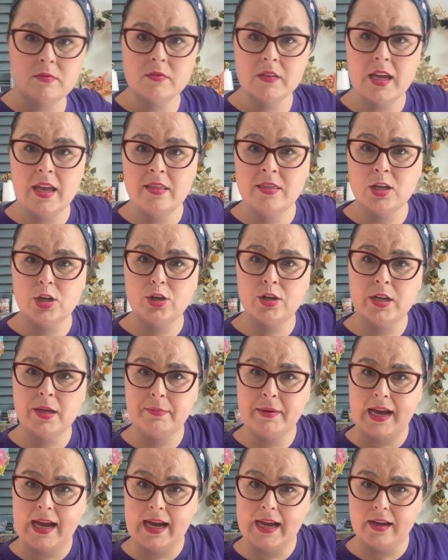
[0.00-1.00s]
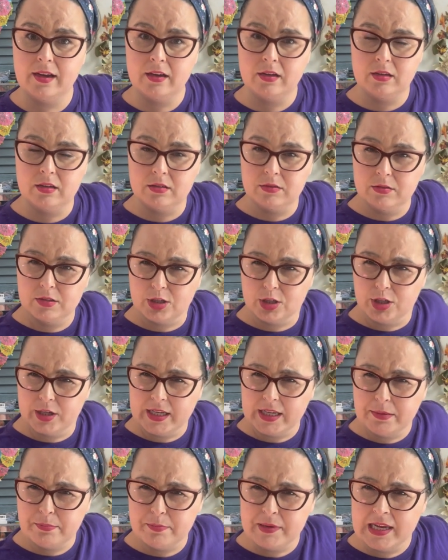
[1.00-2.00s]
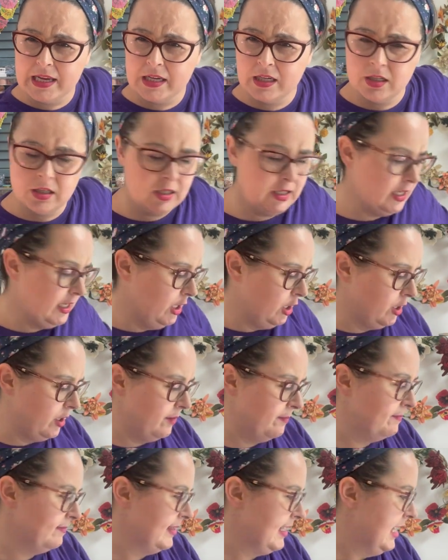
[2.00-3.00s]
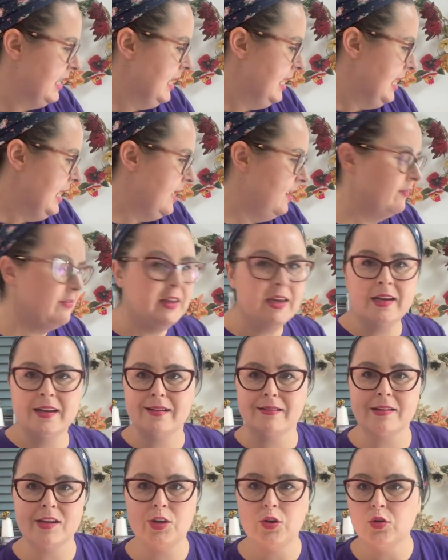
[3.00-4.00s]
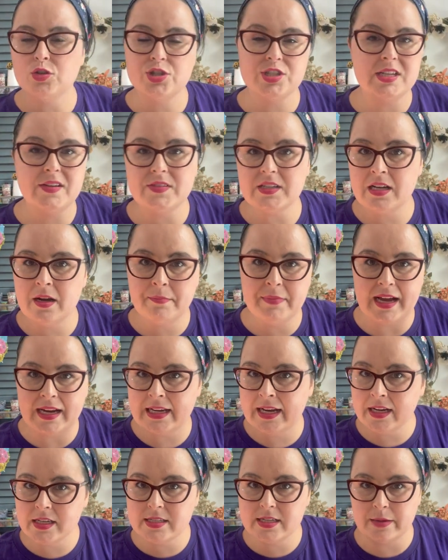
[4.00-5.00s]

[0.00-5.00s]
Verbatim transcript: in the goodie bag, the goodie bin here. And then you'll just have to come back next